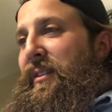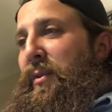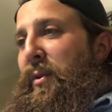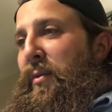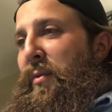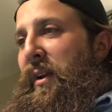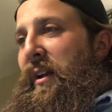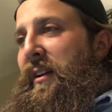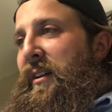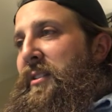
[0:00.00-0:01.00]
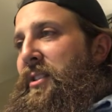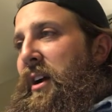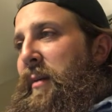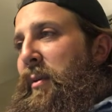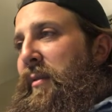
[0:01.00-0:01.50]
Doing a really good
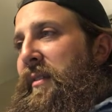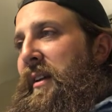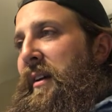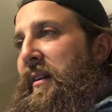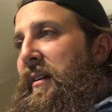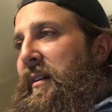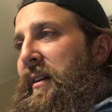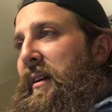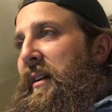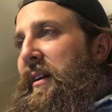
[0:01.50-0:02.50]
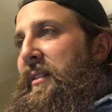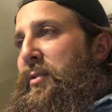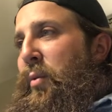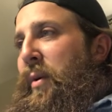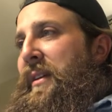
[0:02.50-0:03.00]
job over there.
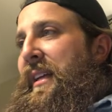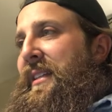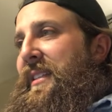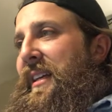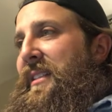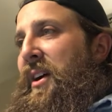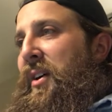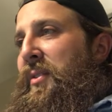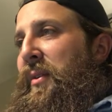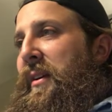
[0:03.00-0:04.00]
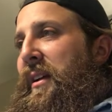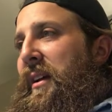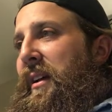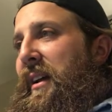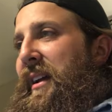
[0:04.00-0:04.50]
2,600
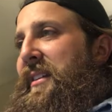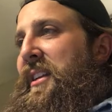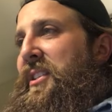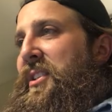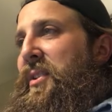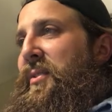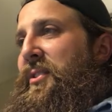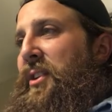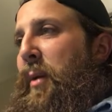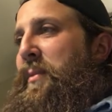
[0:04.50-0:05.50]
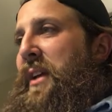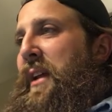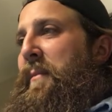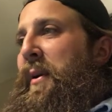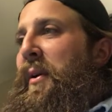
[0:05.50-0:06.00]
additional subs
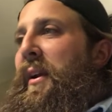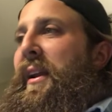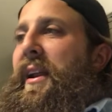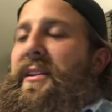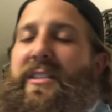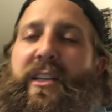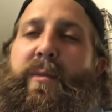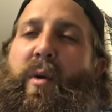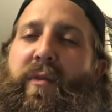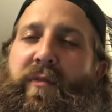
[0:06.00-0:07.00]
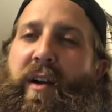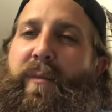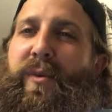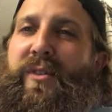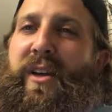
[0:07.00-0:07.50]
in period at a
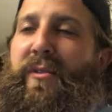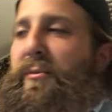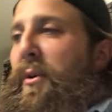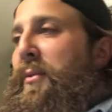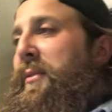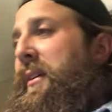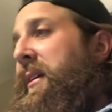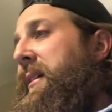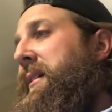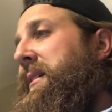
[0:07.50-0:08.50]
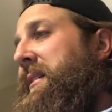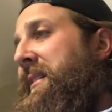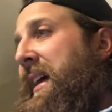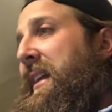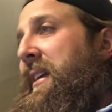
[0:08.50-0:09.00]
6.5% growth.
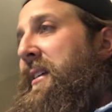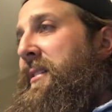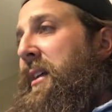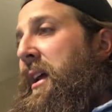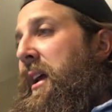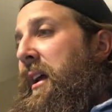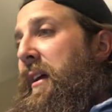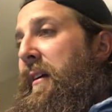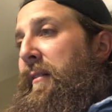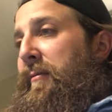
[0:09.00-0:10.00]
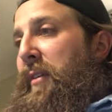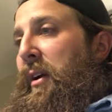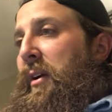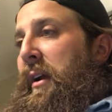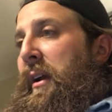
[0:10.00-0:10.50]
That is
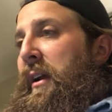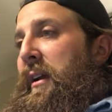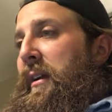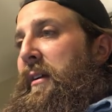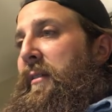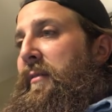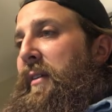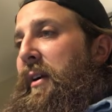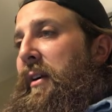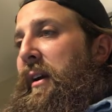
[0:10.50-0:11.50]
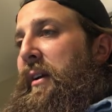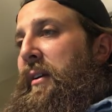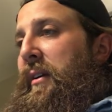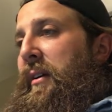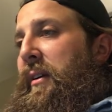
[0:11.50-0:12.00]
very, very
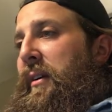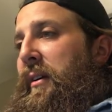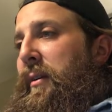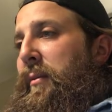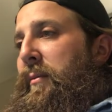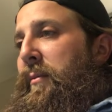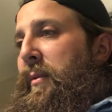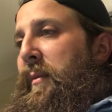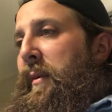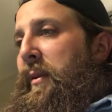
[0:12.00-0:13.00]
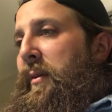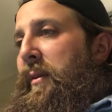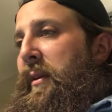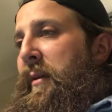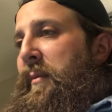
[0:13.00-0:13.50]
good. Oh, what am I
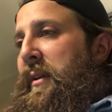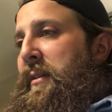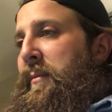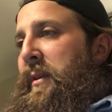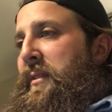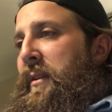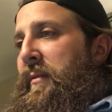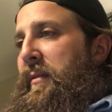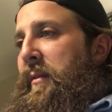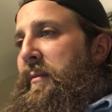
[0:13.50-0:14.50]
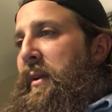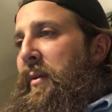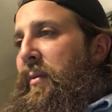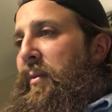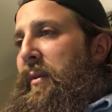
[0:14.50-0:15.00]
doing? I'm messing my stuff up.
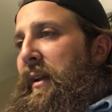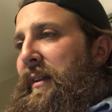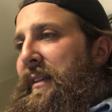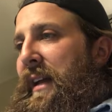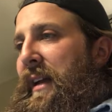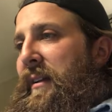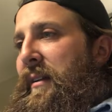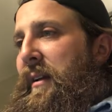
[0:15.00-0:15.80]
No, not that.